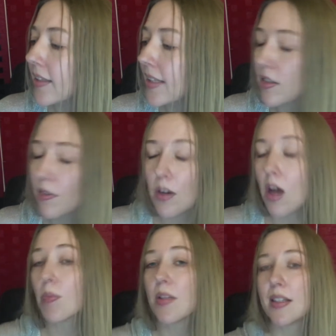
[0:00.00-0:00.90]
Six of
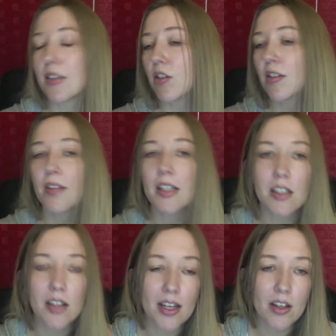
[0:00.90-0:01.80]
Cups is just a very
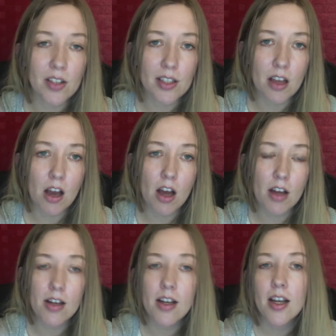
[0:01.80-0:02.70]
generous card.